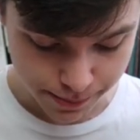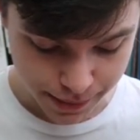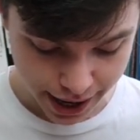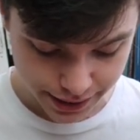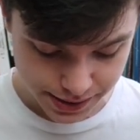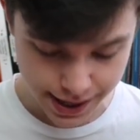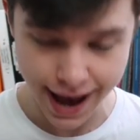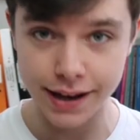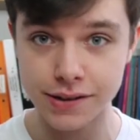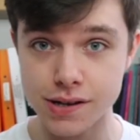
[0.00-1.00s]
Minus
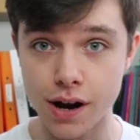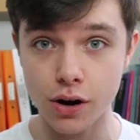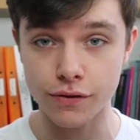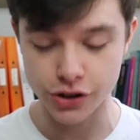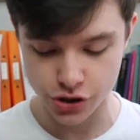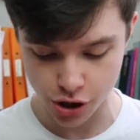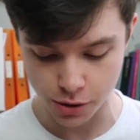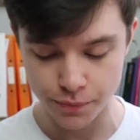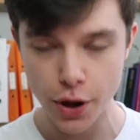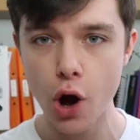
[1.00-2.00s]
x over 2.